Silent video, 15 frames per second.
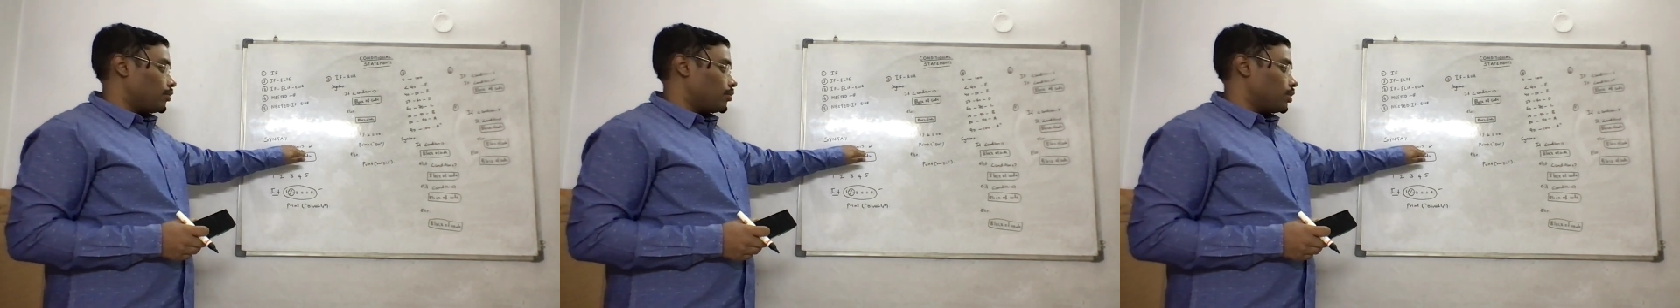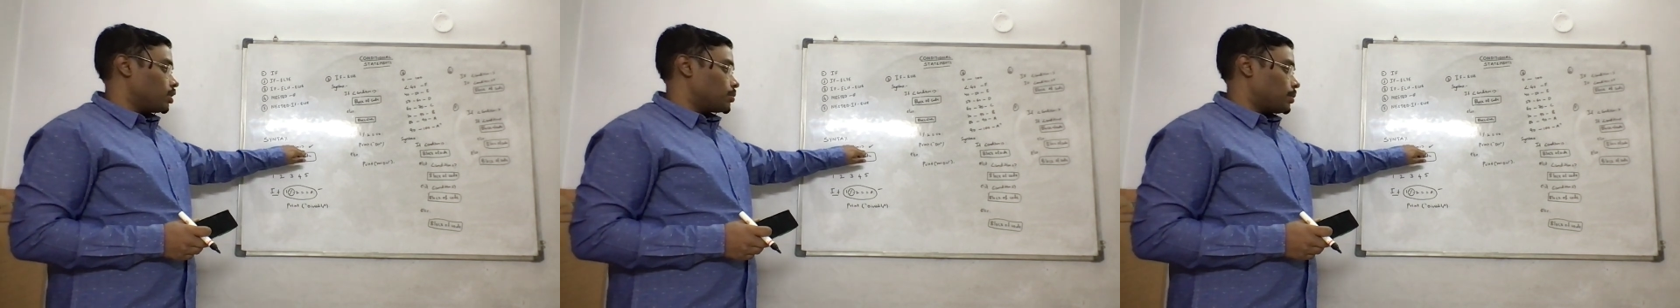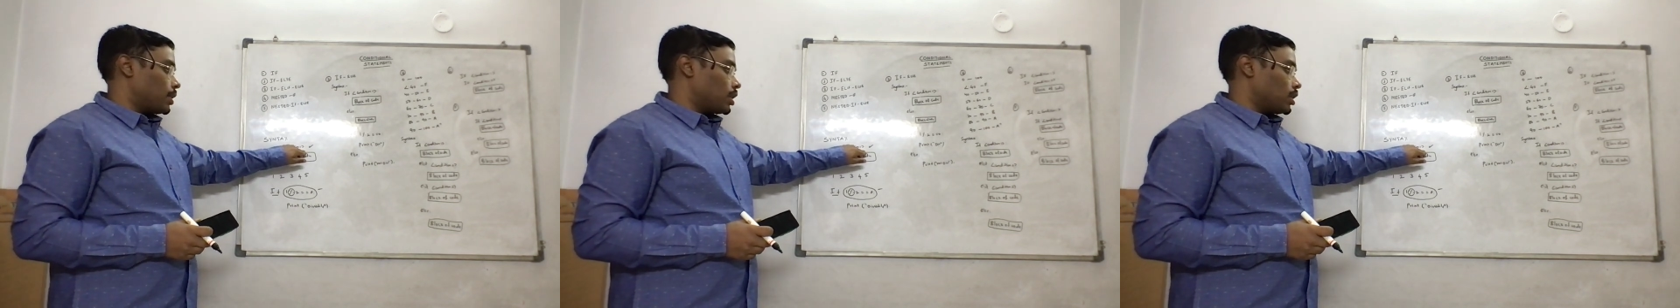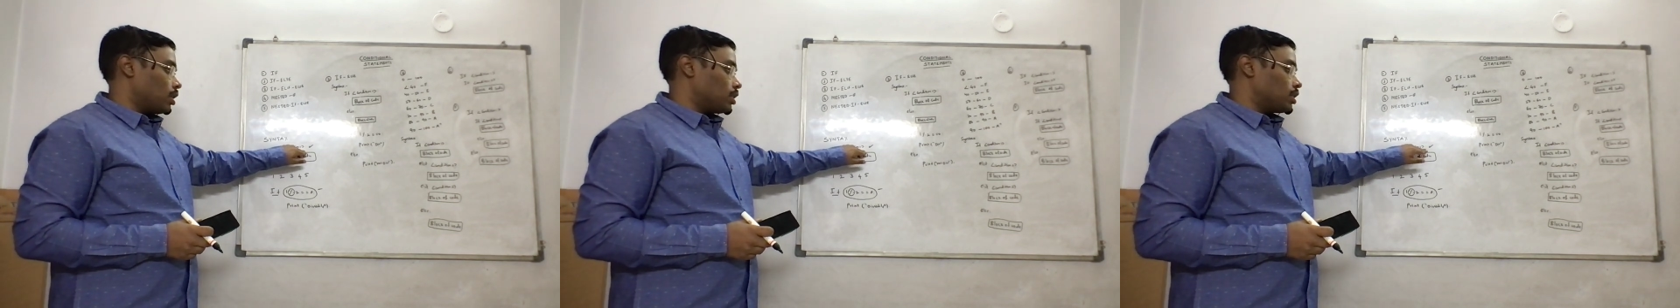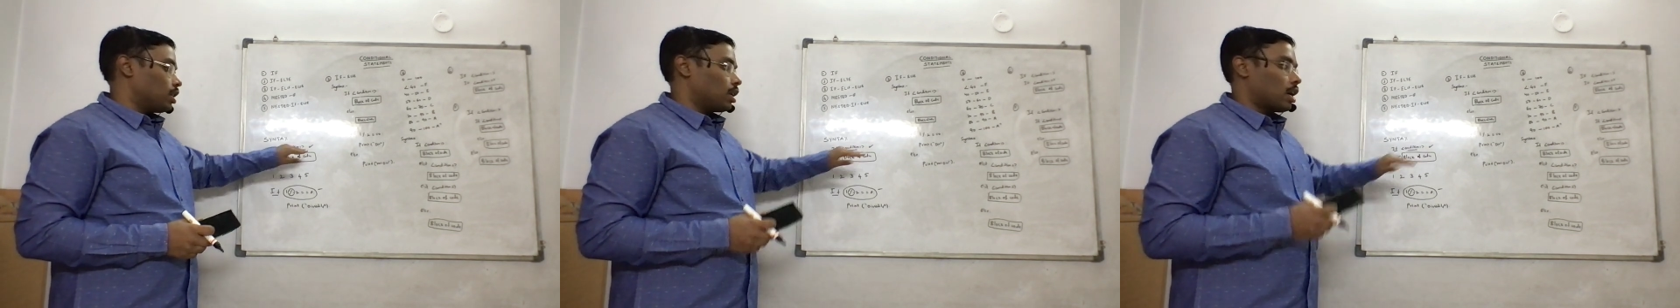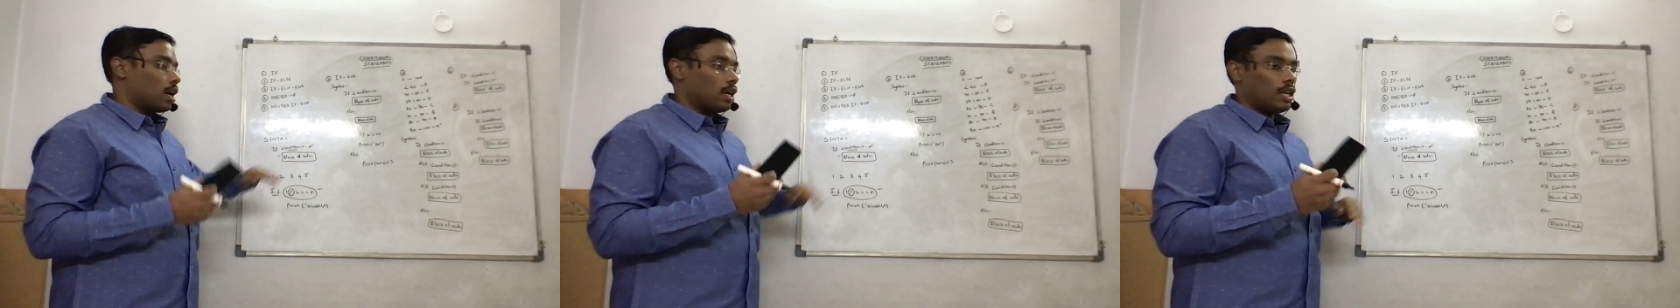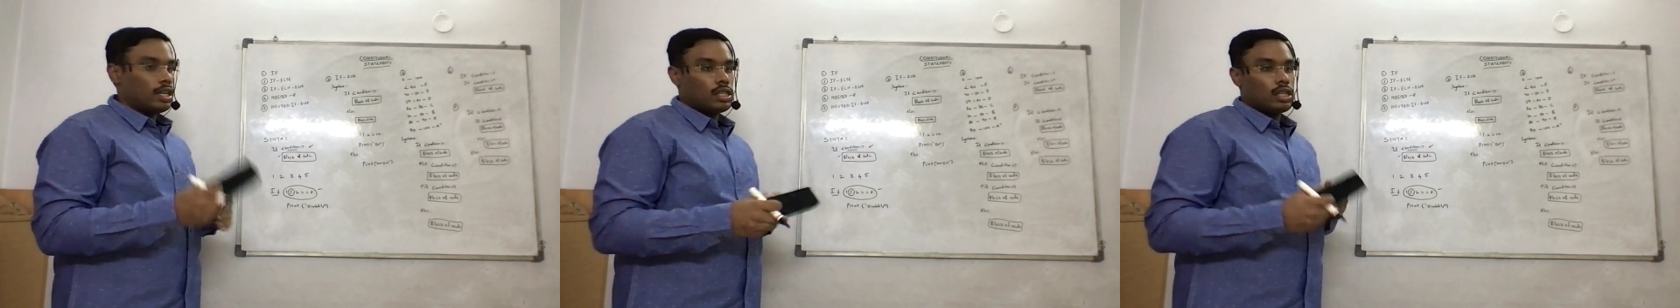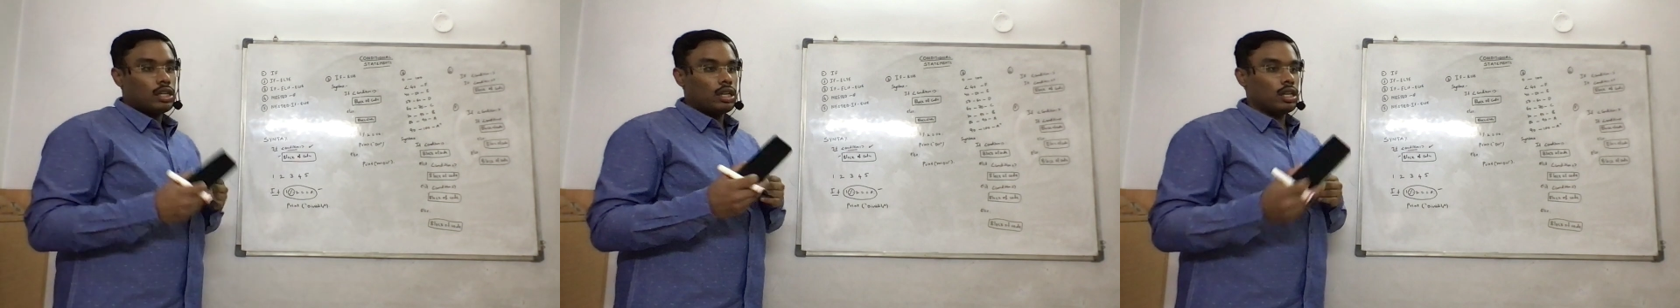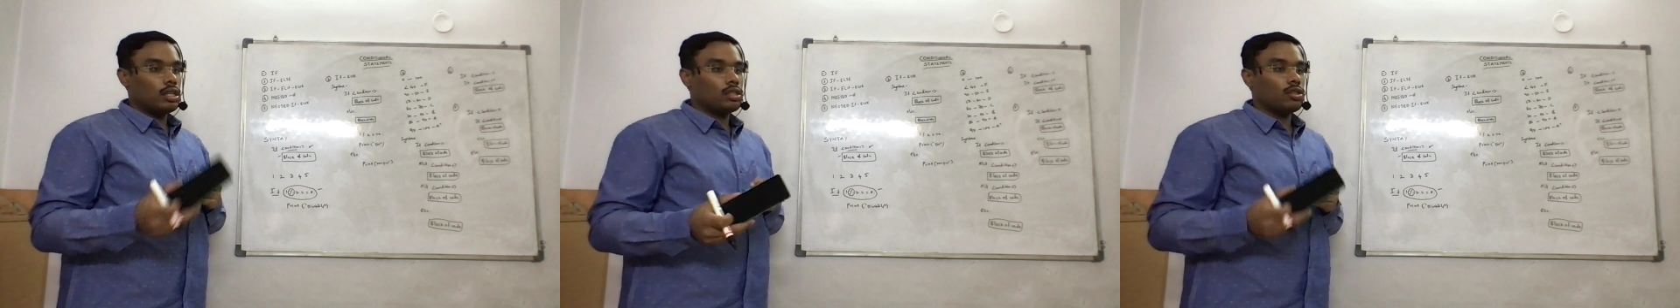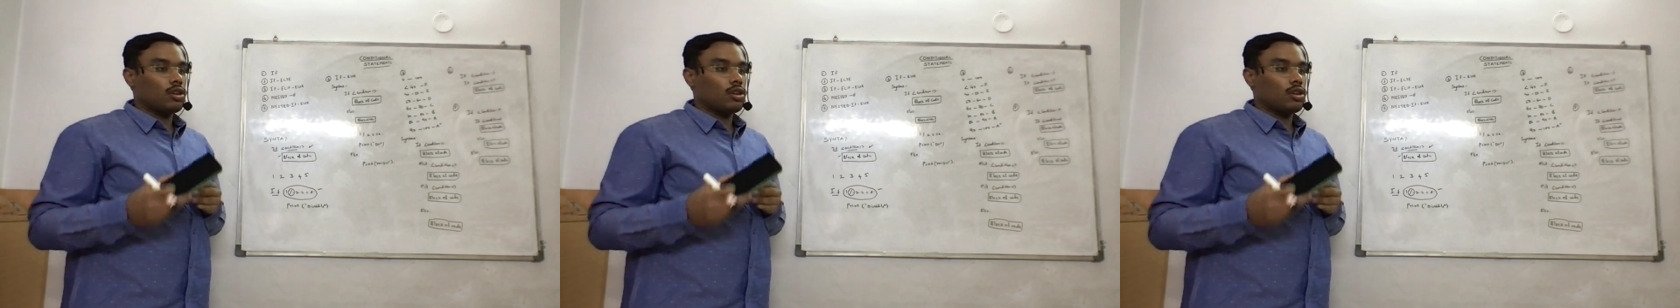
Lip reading: this particular condition is